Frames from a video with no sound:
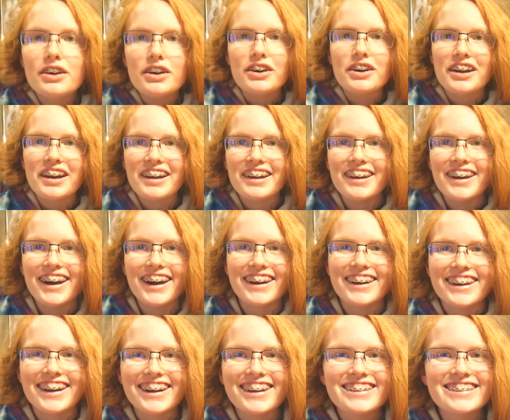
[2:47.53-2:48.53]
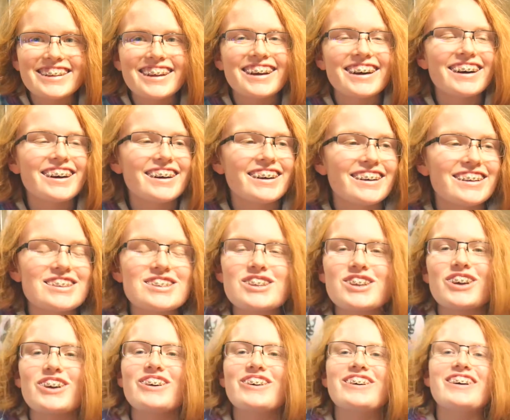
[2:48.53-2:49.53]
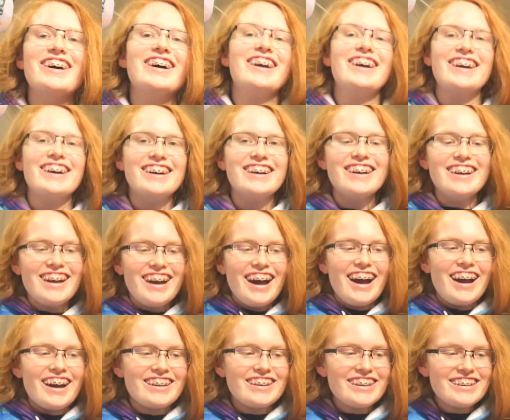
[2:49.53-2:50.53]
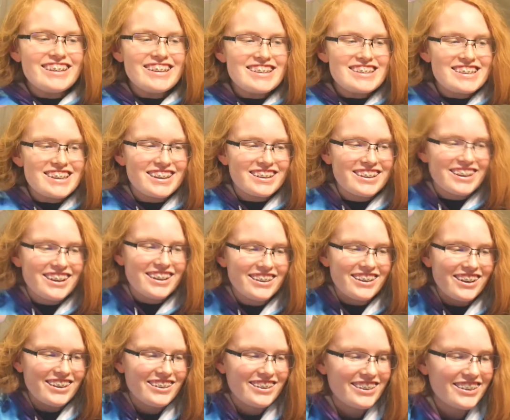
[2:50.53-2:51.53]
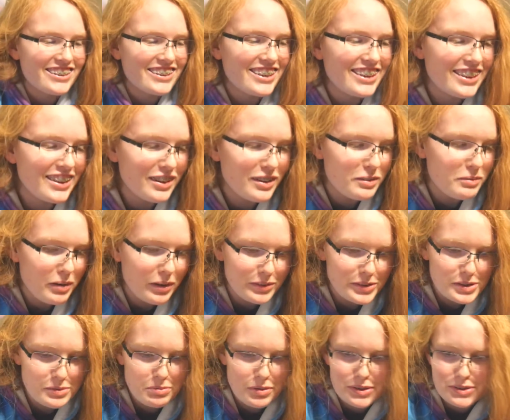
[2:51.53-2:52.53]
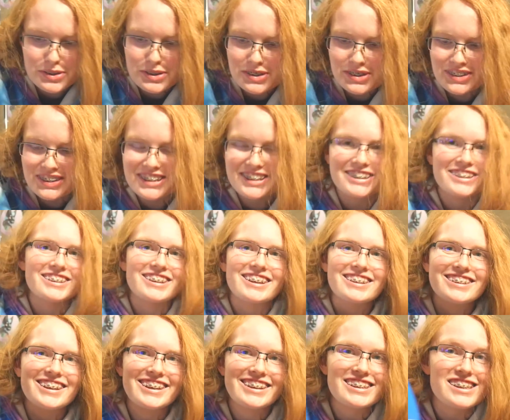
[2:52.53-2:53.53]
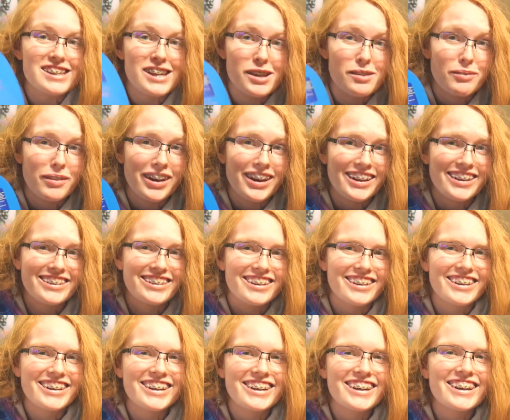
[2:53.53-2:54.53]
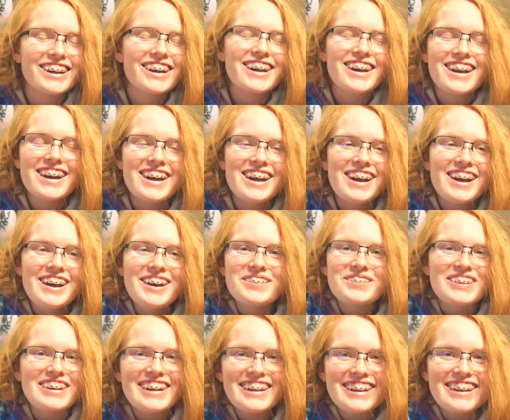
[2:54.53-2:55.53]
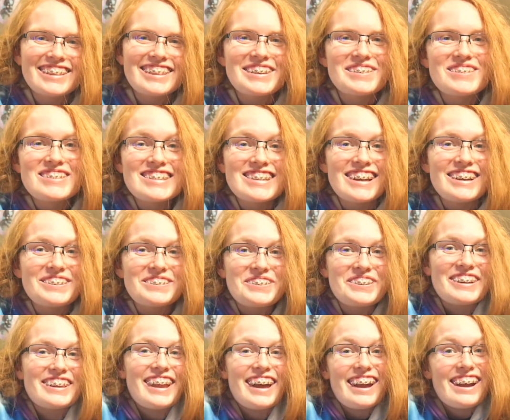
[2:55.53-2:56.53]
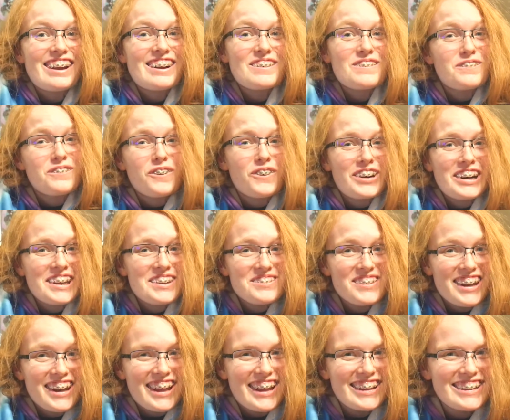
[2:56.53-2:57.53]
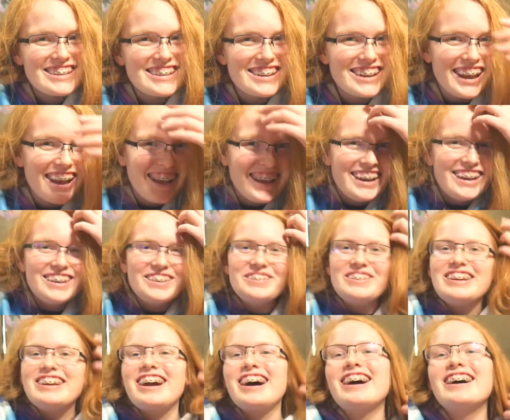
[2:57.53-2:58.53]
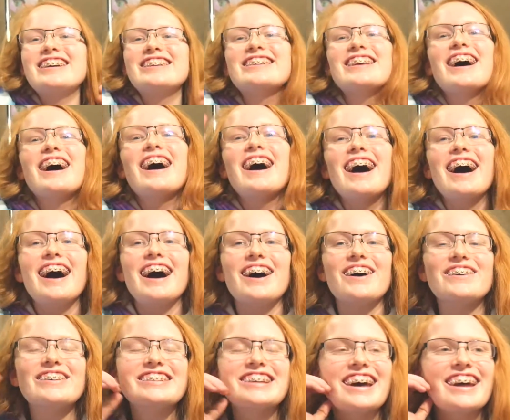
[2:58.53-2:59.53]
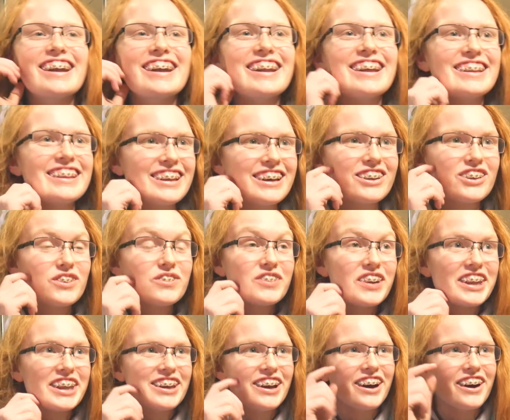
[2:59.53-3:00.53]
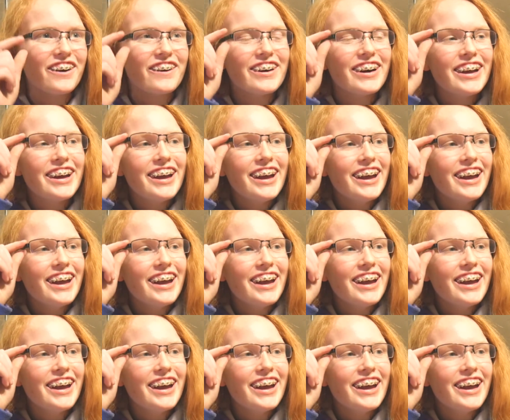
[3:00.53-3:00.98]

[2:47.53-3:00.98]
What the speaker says: Okay, hi guys. So I let these sit like a lot longer than they were probably supposed to. It just says like 10 minutes on here, but I let them sit for like 40 minutes because I was editing the other video,